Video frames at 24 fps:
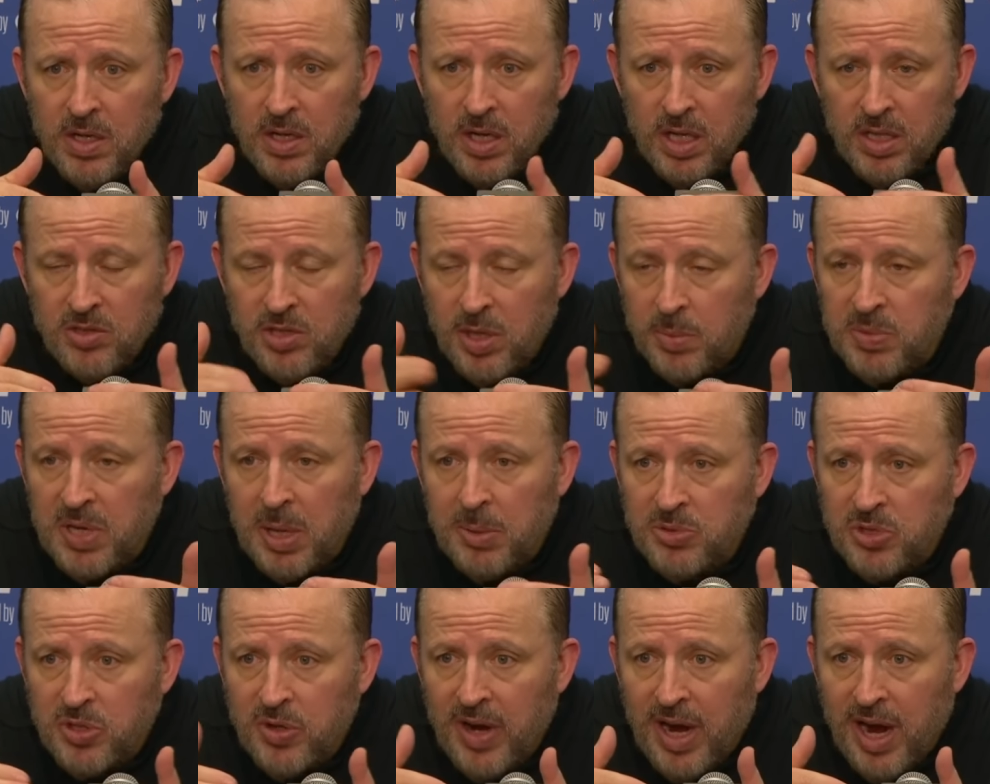And
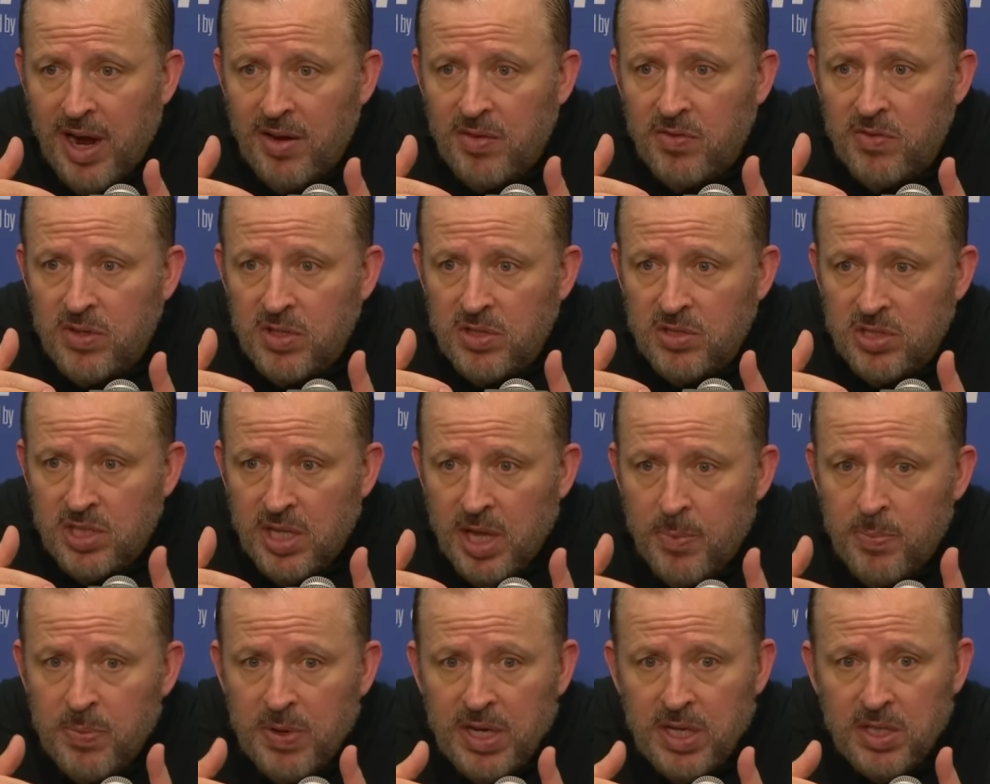sometimes you have
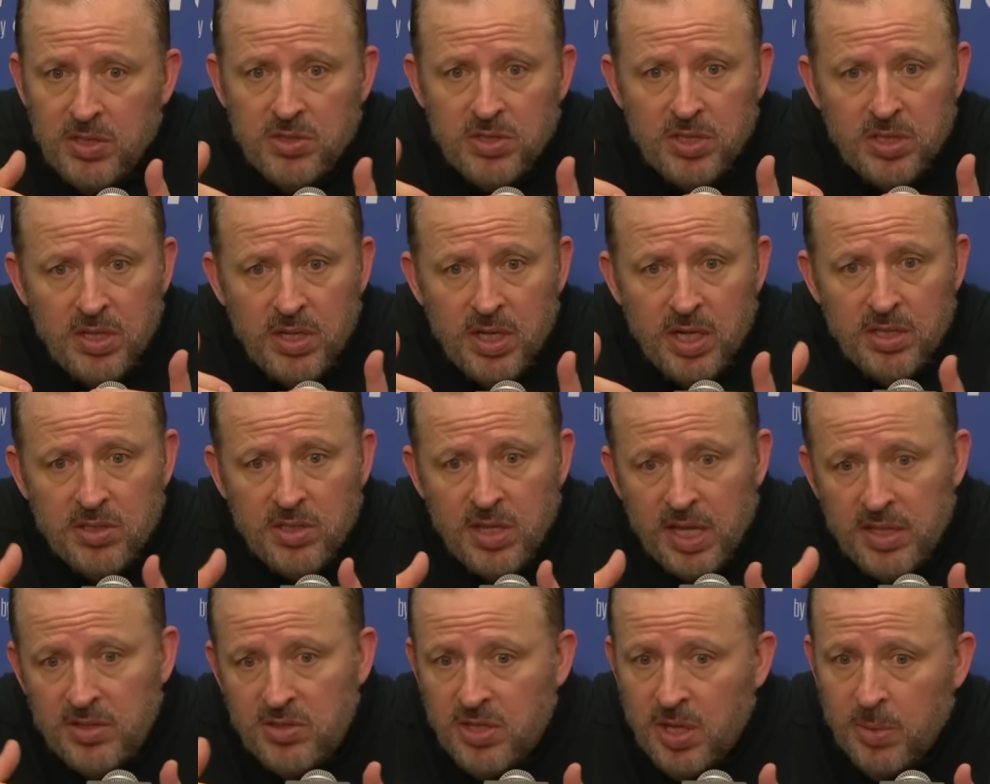slippage, and
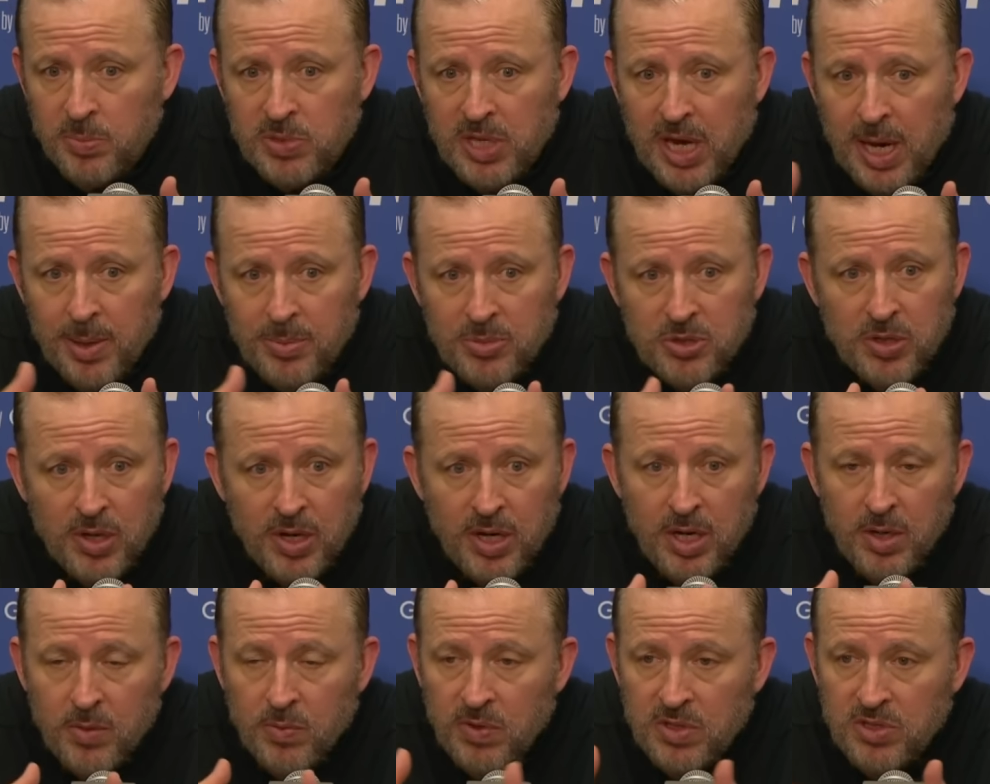then sometimes
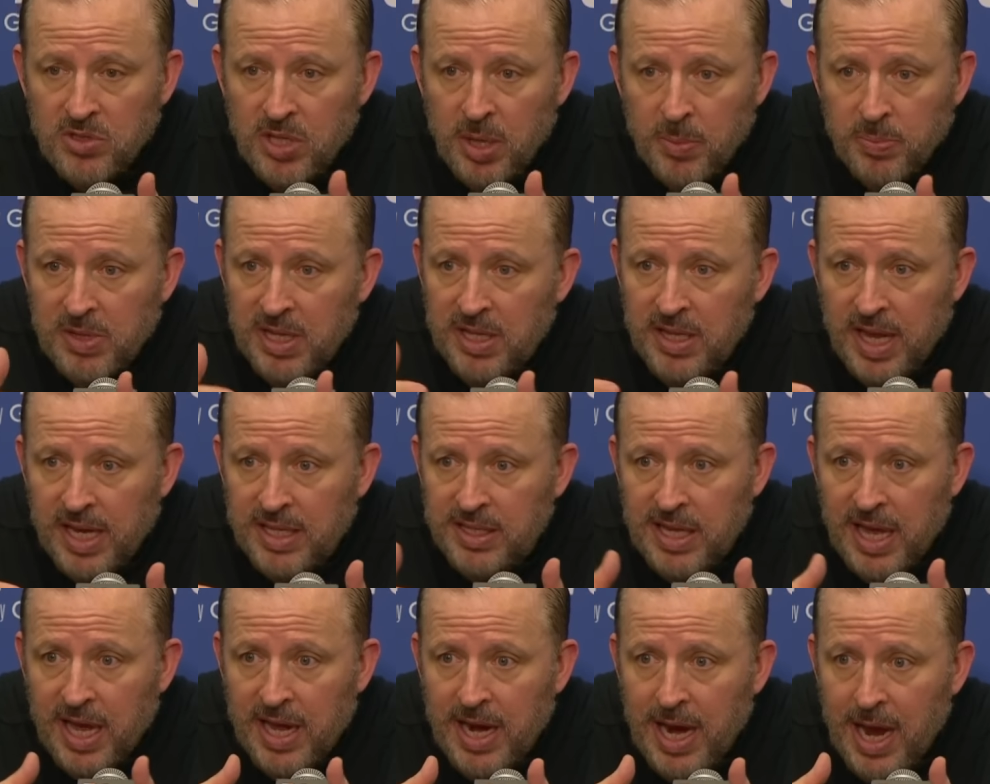when something like
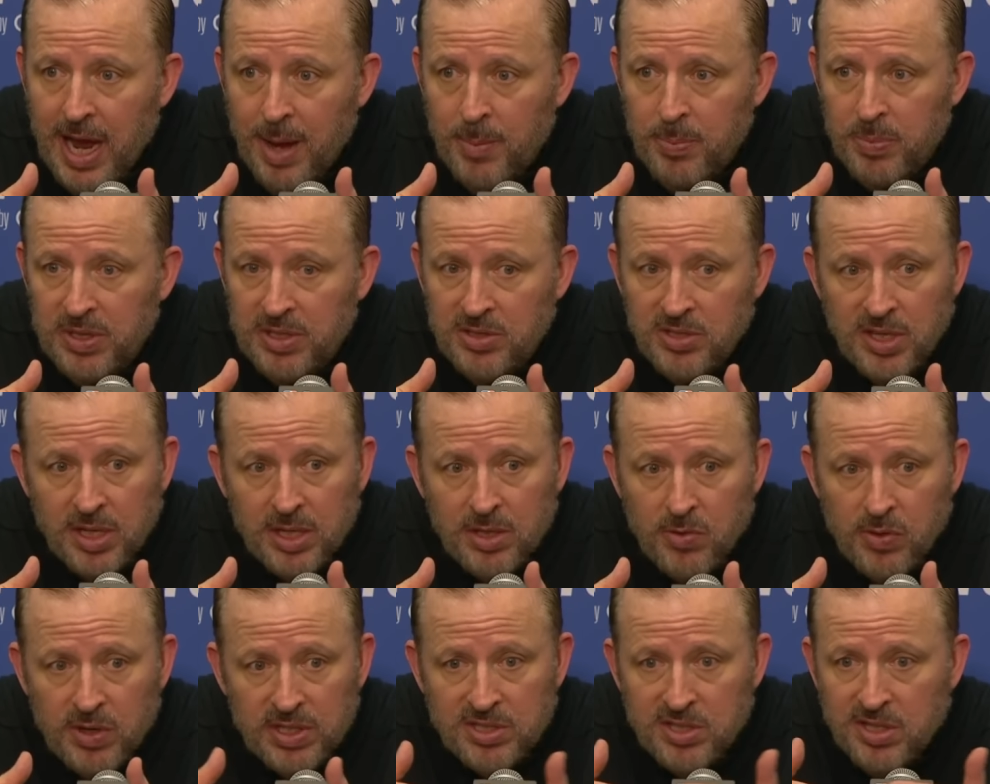that happens, it
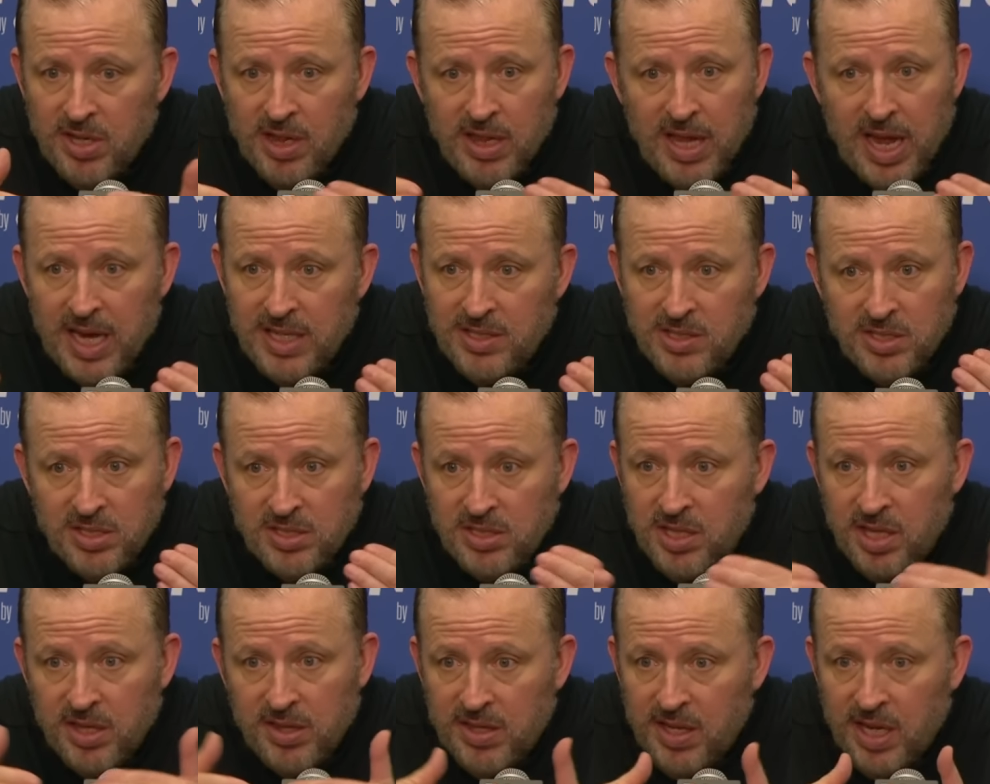
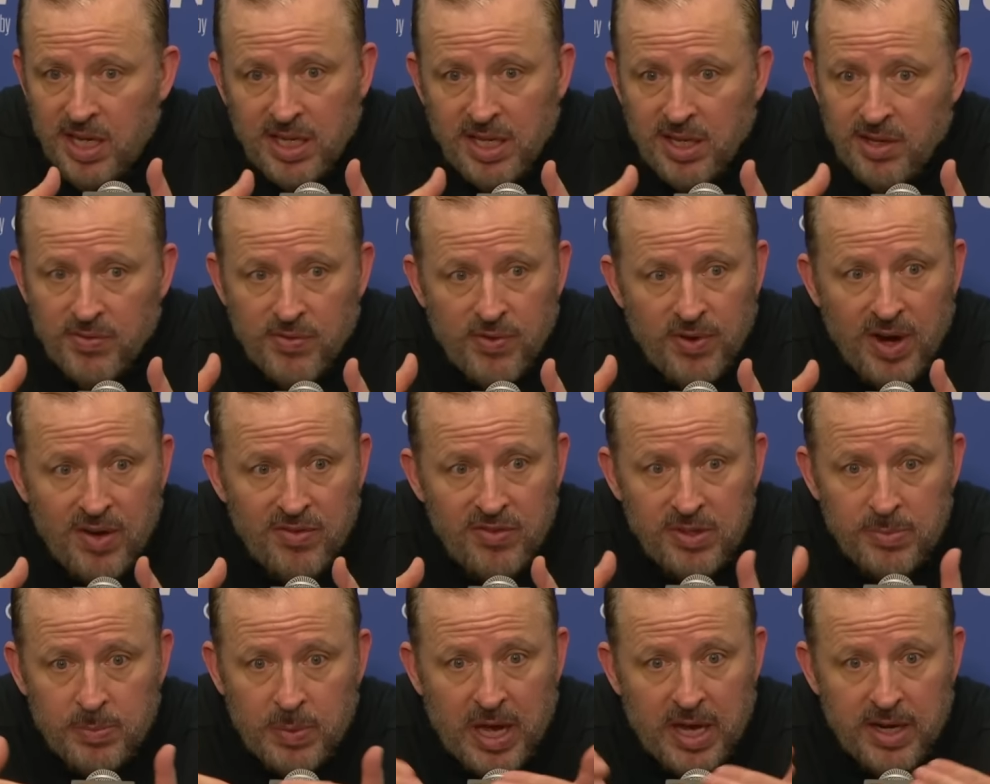crystallizes the thinking for
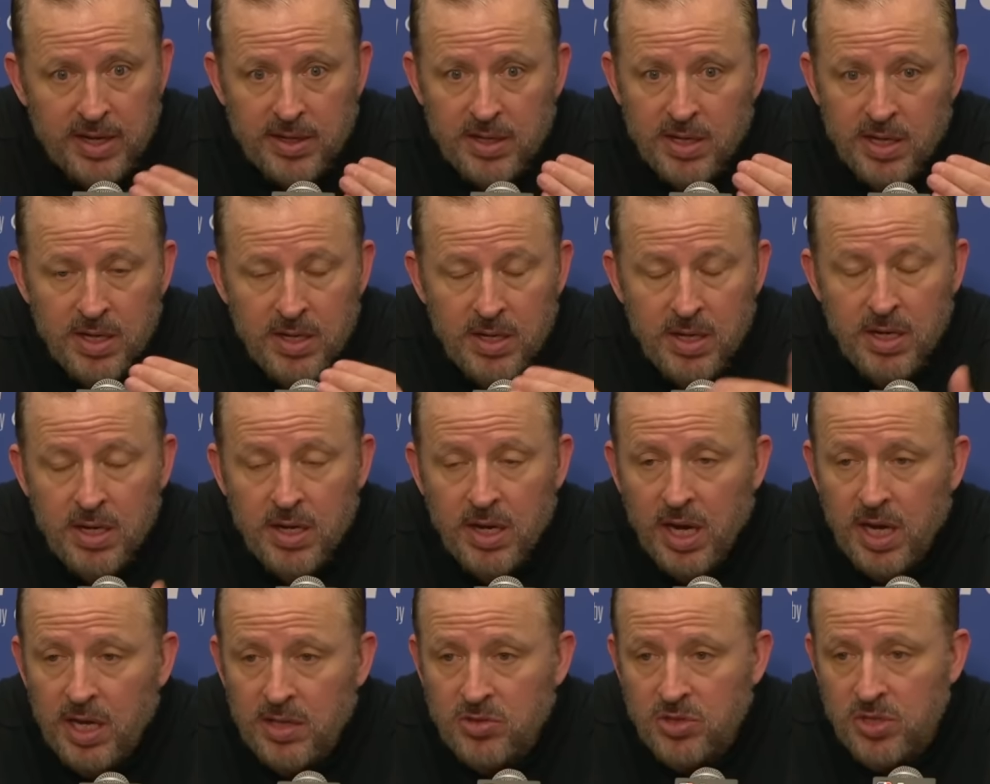everybody.
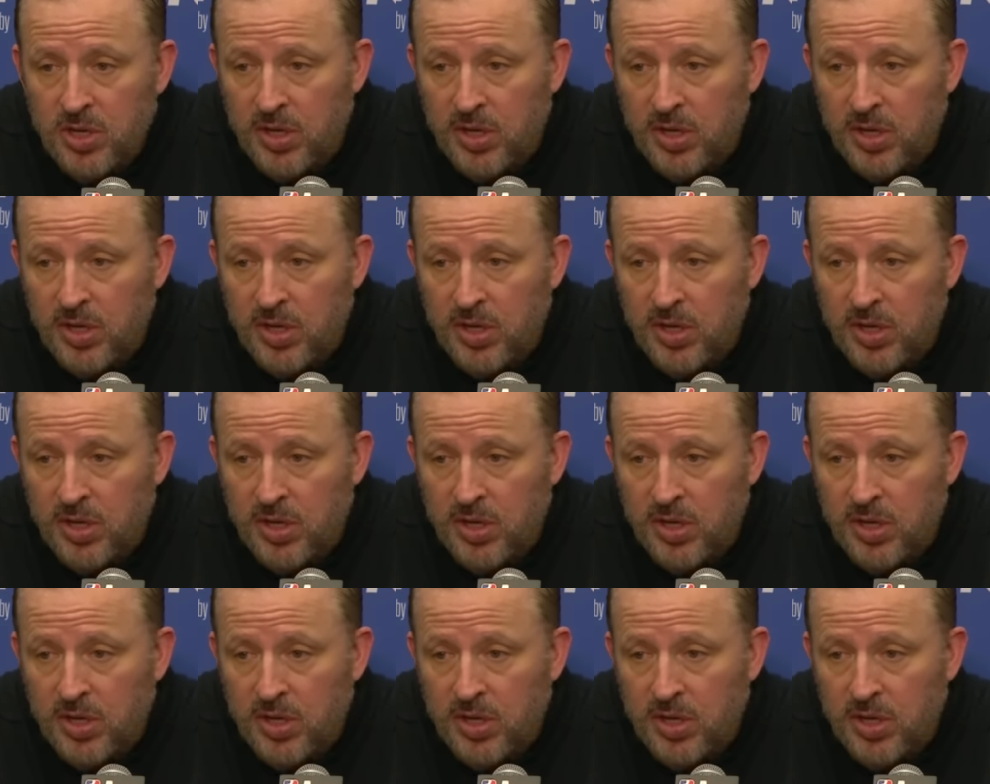And so